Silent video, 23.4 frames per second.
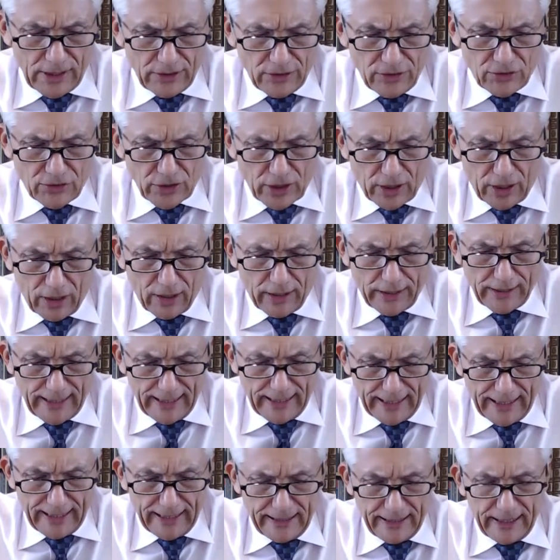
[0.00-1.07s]
John
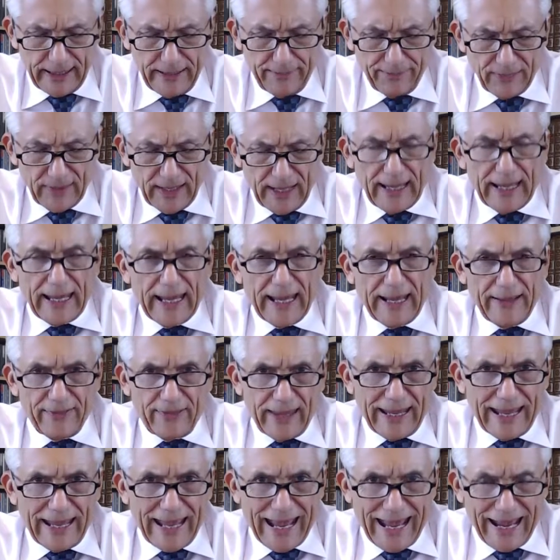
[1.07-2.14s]
Hagee, and
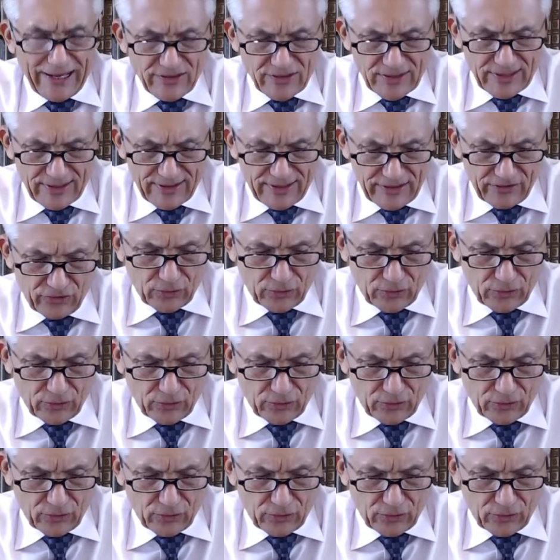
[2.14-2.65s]
they asked this